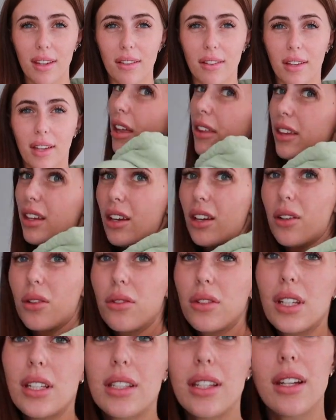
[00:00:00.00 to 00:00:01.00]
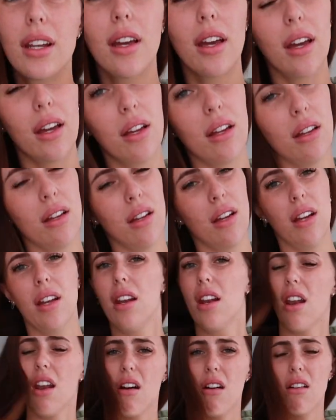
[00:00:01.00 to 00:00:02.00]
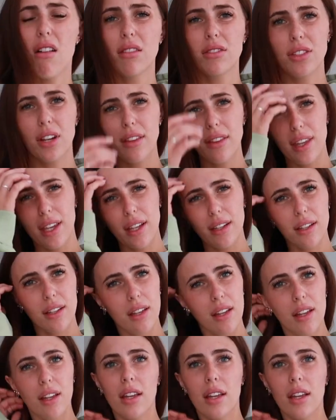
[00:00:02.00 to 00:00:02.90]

I think I got this in a large, I think.